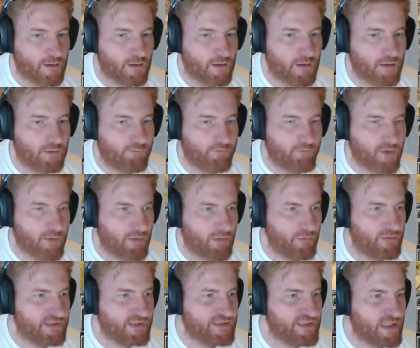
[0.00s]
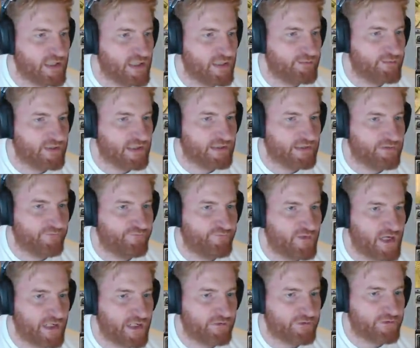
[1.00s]
Probably time to get the
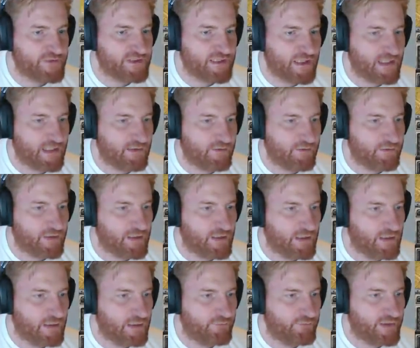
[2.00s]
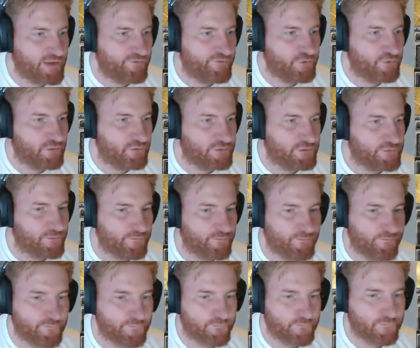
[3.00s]
fighters down and refueled.
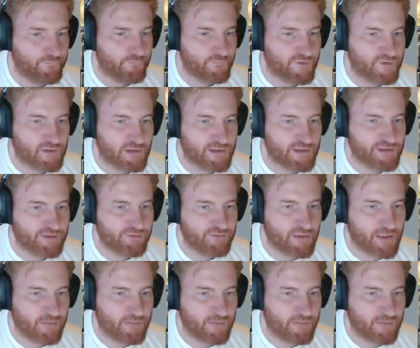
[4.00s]
So let's do that.